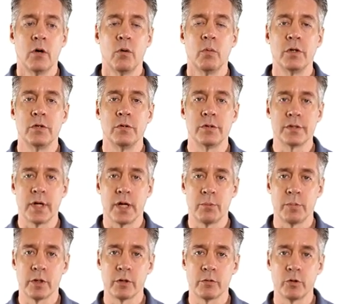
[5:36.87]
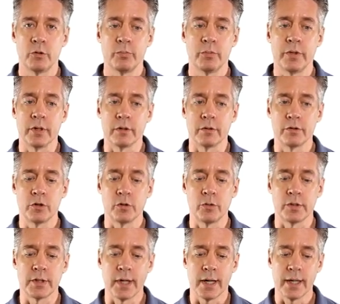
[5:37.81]
When you set up a group, there are two
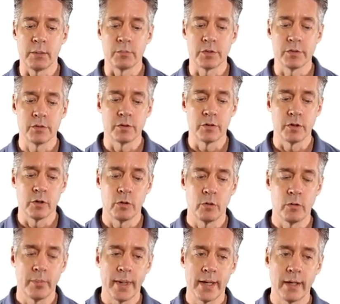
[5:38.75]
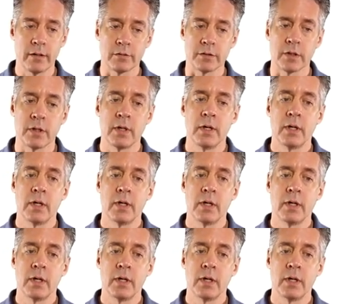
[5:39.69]
types to know about.